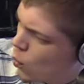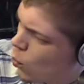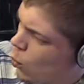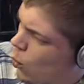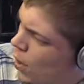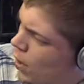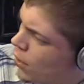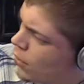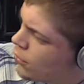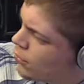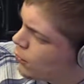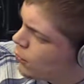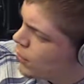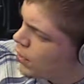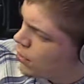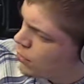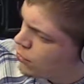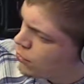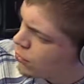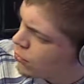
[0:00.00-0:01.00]

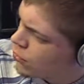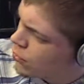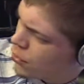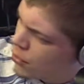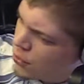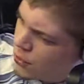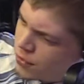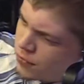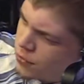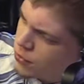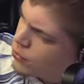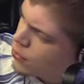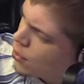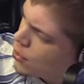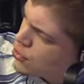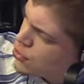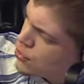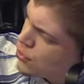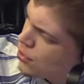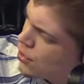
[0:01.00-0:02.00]
What else was new
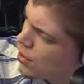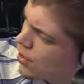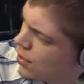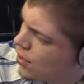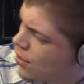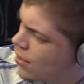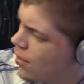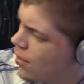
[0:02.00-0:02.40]
infrastructurally?